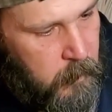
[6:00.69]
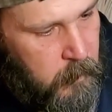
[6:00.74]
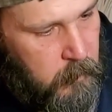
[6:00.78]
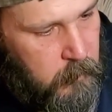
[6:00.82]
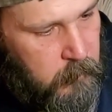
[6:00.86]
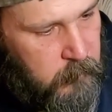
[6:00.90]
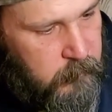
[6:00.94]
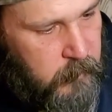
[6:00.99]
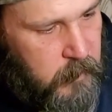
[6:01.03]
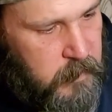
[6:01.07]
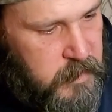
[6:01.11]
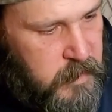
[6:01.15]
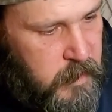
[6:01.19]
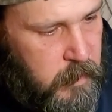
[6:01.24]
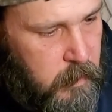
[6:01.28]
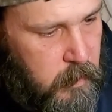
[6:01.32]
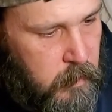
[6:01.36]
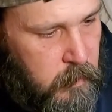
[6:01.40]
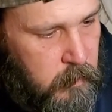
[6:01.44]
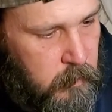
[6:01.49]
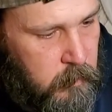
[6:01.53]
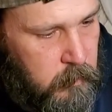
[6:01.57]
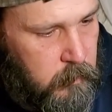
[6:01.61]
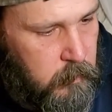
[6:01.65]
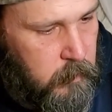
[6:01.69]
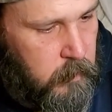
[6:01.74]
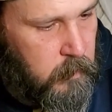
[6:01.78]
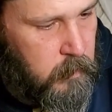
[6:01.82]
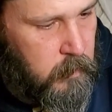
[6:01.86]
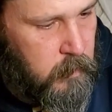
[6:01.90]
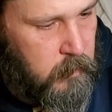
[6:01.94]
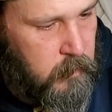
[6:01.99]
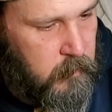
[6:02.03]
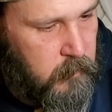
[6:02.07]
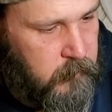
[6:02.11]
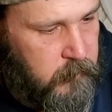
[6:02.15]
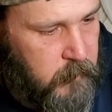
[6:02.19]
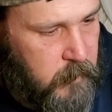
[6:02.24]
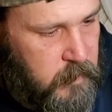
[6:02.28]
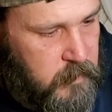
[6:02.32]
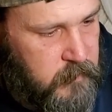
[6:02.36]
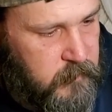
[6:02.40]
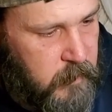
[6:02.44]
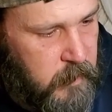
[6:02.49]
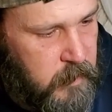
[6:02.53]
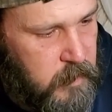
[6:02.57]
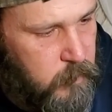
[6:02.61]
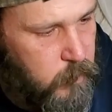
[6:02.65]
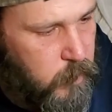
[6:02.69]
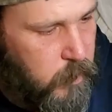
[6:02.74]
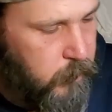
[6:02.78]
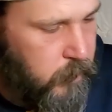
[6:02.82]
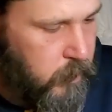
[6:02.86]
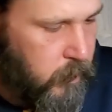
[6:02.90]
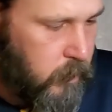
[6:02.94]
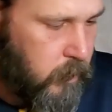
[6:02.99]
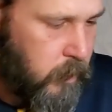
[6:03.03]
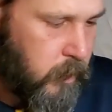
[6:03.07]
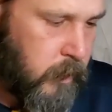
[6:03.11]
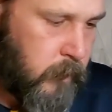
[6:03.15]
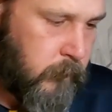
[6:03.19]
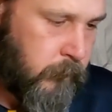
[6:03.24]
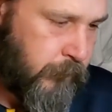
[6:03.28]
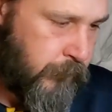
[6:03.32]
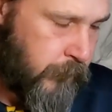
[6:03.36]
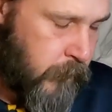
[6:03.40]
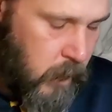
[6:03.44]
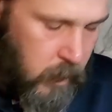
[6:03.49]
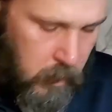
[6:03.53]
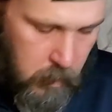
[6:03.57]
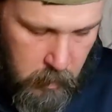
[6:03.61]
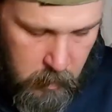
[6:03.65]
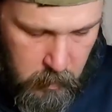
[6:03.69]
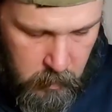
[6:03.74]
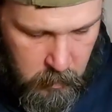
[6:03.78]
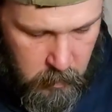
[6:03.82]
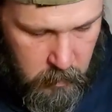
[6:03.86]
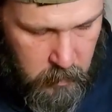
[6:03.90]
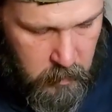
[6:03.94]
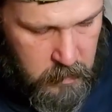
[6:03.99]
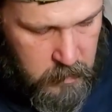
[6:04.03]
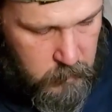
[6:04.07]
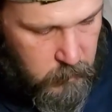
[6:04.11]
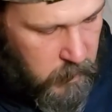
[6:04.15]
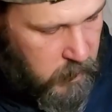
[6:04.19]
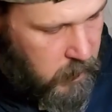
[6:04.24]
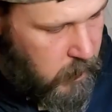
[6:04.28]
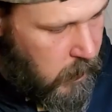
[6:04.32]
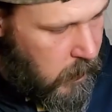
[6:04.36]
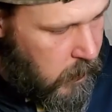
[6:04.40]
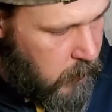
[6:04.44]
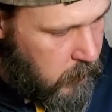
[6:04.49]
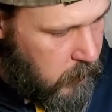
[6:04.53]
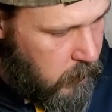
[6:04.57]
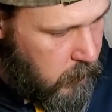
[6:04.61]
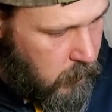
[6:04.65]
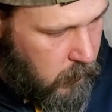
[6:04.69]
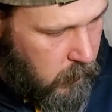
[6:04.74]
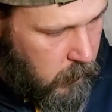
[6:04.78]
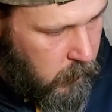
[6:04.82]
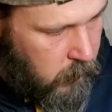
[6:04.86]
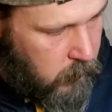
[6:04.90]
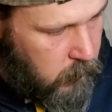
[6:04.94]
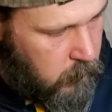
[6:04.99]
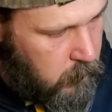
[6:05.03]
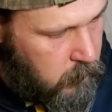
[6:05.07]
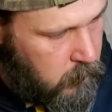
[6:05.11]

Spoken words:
The first fletch I'm gonna put on is my cock arrow